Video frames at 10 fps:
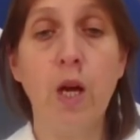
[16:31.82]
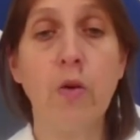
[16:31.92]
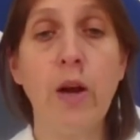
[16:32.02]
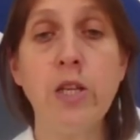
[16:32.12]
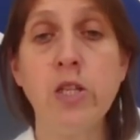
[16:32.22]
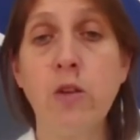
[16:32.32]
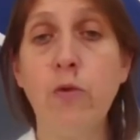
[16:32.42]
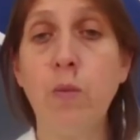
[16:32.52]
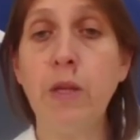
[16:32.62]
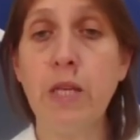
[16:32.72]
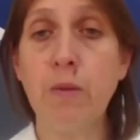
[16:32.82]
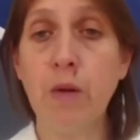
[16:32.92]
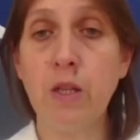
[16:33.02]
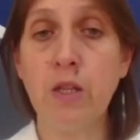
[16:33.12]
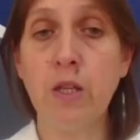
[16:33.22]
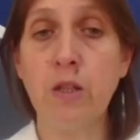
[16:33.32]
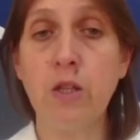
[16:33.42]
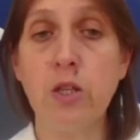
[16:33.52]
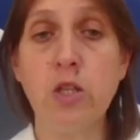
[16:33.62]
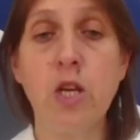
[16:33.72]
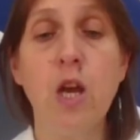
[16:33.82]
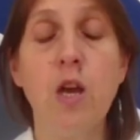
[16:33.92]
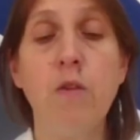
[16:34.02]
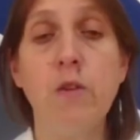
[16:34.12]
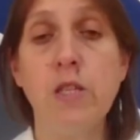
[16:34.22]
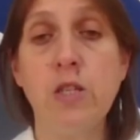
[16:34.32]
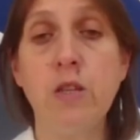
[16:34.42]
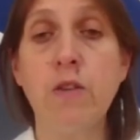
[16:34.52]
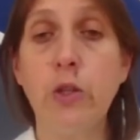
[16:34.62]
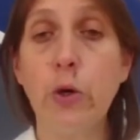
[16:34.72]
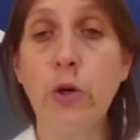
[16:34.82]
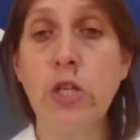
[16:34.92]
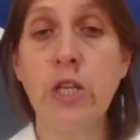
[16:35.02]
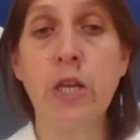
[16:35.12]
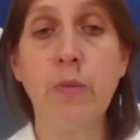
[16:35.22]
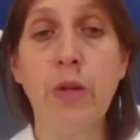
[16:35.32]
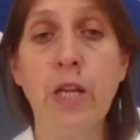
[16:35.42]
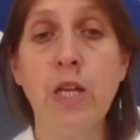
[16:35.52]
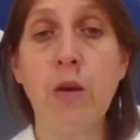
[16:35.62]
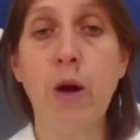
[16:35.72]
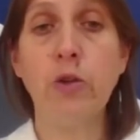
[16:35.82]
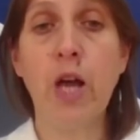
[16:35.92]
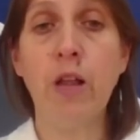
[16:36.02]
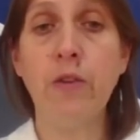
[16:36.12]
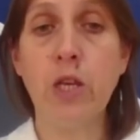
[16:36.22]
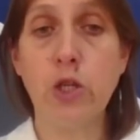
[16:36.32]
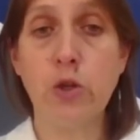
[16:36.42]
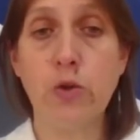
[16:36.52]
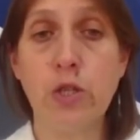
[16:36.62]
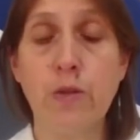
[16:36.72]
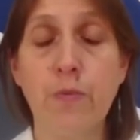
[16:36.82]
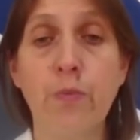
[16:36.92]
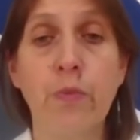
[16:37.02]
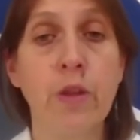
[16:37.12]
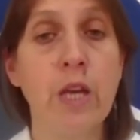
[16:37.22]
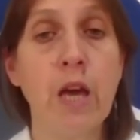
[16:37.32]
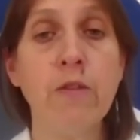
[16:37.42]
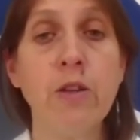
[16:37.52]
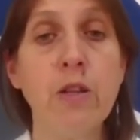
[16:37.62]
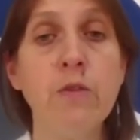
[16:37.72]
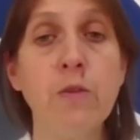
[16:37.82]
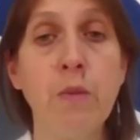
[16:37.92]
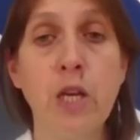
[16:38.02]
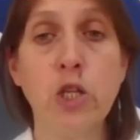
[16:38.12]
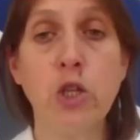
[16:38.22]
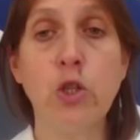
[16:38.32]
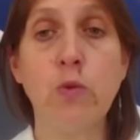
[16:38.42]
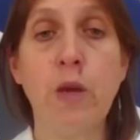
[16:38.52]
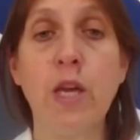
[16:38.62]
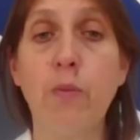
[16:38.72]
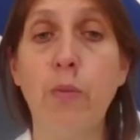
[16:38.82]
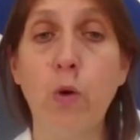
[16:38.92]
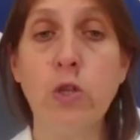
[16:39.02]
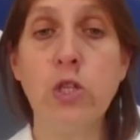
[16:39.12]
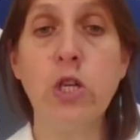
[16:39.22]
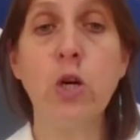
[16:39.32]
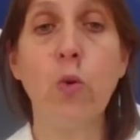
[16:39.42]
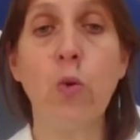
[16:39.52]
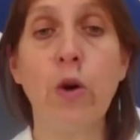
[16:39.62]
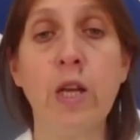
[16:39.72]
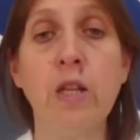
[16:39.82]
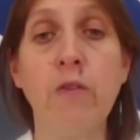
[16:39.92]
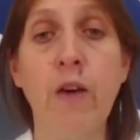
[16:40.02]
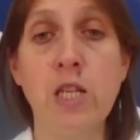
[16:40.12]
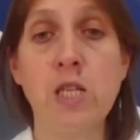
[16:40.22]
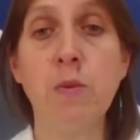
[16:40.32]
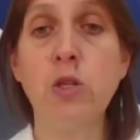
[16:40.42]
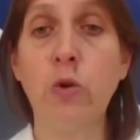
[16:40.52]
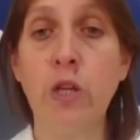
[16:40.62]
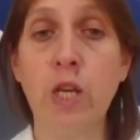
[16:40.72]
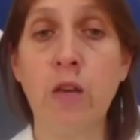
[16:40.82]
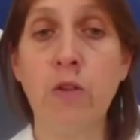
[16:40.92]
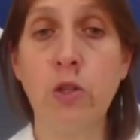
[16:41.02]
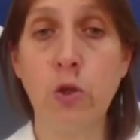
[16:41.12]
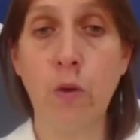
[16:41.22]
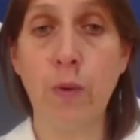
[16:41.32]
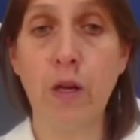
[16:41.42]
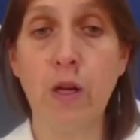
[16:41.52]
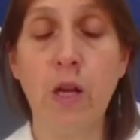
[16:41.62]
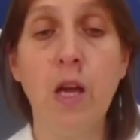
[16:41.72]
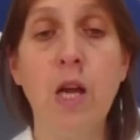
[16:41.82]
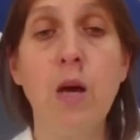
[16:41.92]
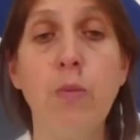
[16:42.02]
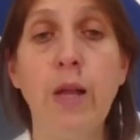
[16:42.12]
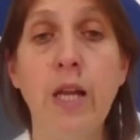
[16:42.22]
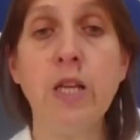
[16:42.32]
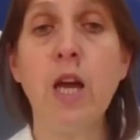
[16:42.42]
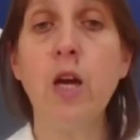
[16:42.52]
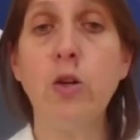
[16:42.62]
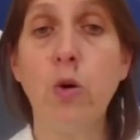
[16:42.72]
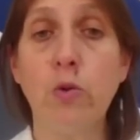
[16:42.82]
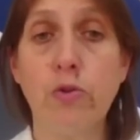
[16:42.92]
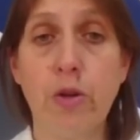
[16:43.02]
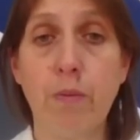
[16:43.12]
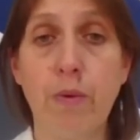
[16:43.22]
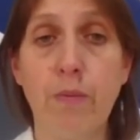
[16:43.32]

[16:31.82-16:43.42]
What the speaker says: writing a formal email in English, visiting the doctor and complaining about health issues, gathering information to make a poster or an advertisement on a given topic, planning a road trip.